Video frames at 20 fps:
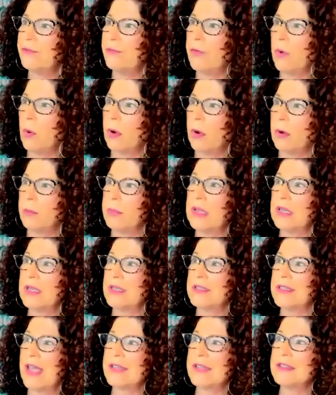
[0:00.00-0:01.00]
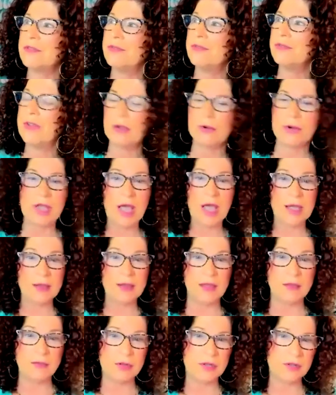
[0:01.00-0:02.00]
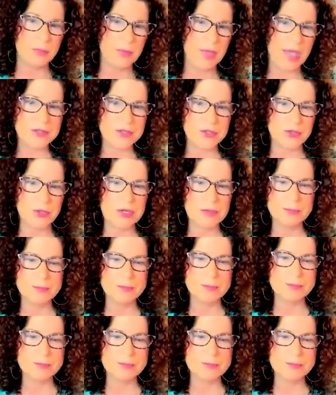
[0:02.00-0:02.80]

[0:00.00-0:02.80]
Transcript: form because that's a very high level of mastery